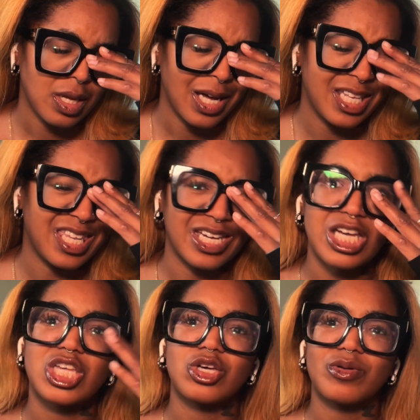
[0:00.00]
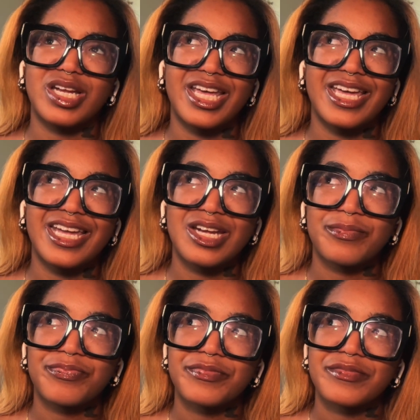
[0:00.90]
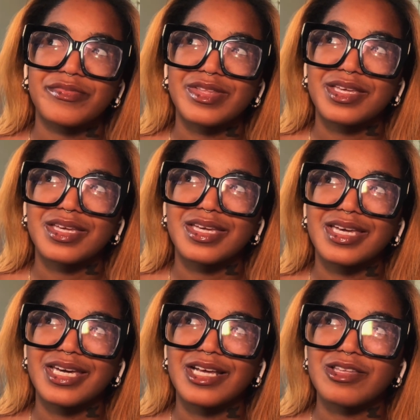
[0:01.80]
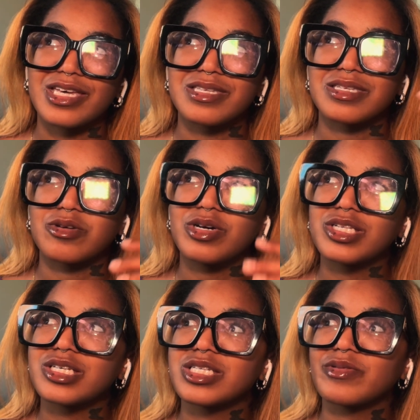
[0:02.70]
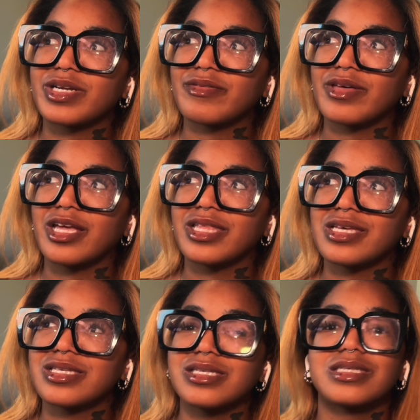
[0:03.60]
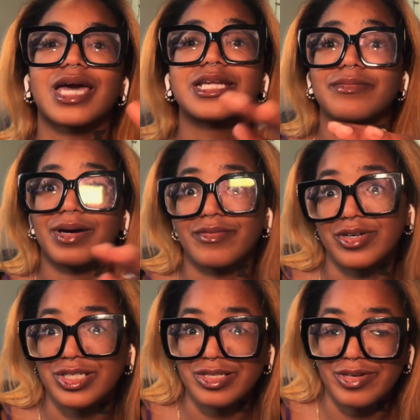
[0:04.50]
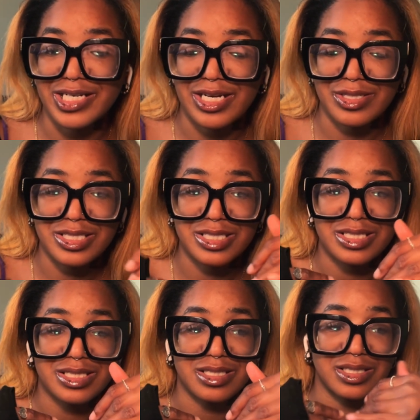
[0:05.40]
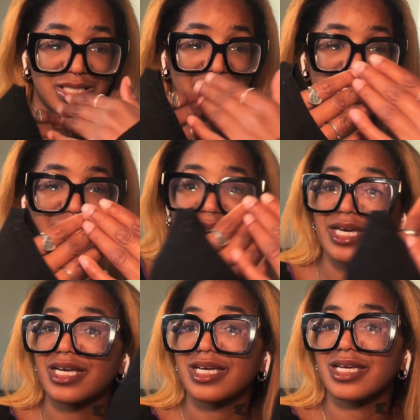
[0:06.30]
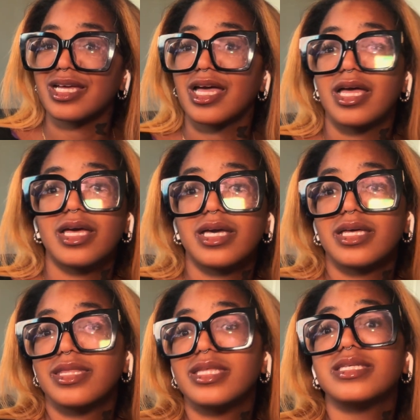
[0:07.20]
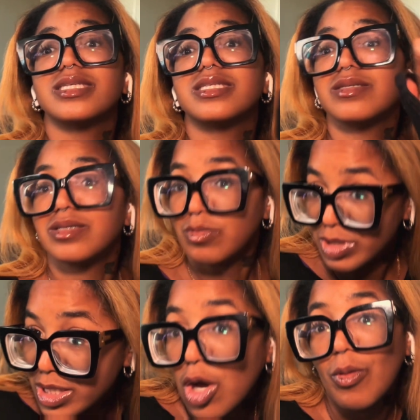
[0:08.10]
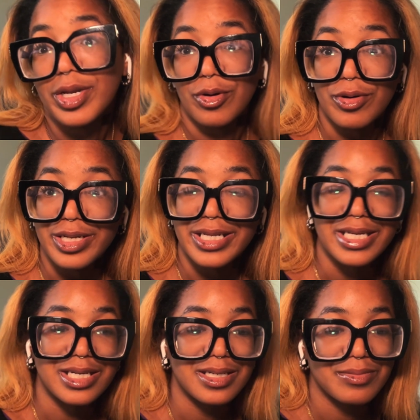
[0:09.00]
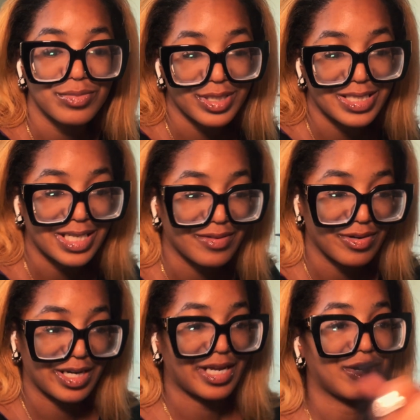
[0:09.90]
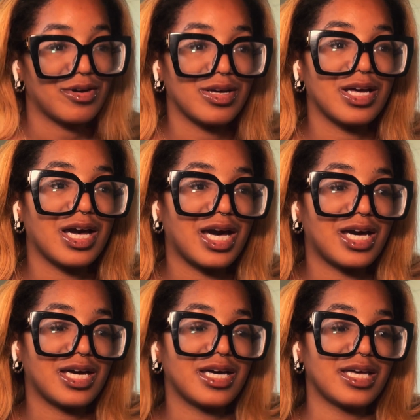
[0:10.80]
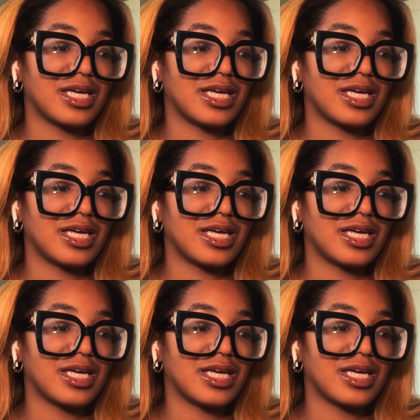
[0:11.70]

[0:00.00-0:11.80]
I did like a q and A, and I was asking questions or whatever like this. This is kind of my version right now. This is just a candid like this is what's going on in Bree's life right now. I